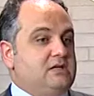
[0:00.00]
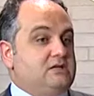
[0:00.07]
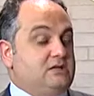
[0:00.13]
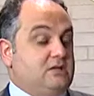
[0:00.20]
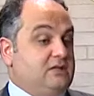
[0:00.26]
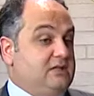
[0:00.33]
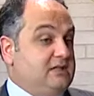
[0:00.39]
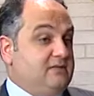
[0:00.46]
So
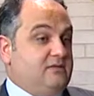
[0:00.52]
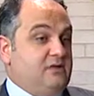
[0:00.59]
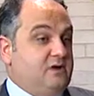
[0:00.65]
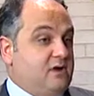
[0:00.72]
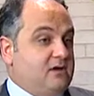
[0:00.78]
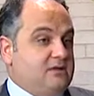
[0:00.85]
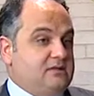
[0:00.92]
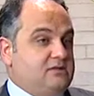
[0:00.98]
they're going to live
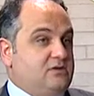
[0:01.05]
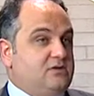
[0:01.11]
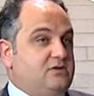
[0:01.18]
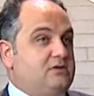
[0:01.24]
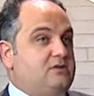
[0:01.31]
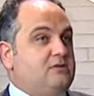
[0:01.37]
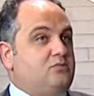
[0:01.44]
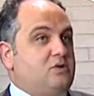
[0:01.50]
long. So
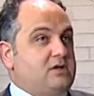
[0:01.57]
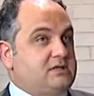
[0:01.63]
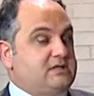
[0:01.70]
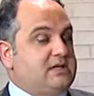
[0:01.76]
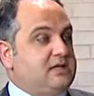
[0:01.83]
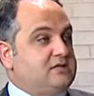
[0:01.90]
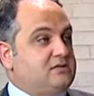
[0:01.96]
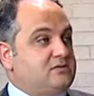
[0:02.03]
prostate
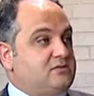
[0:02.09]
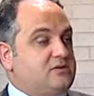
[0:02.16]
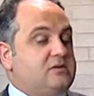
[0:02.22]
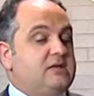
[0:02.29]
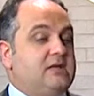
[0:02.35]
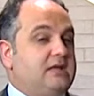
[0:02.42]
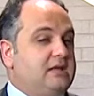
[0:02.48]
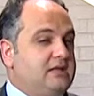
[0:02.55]
cancer
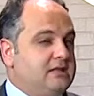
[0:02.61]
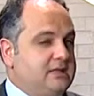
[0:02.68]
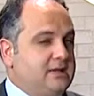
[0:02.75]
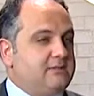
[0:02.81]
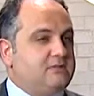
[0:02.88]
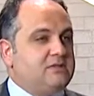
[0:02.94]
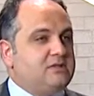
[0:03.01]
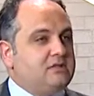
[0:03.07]
screening in
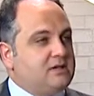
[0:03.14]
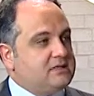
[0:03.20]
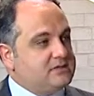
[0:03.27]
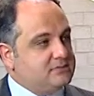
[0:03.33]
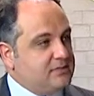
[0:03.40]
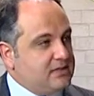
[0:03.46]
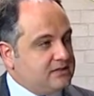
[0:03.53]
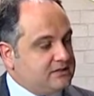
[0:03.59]
them does
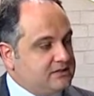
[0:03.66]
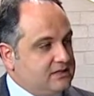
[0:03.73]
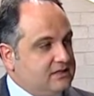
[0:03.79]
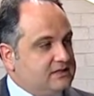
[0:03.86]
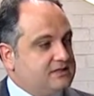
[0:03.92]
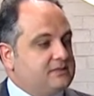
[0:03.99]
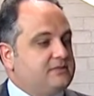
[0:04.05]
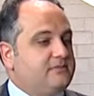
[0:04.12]
make
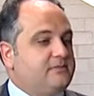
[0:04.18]
sense.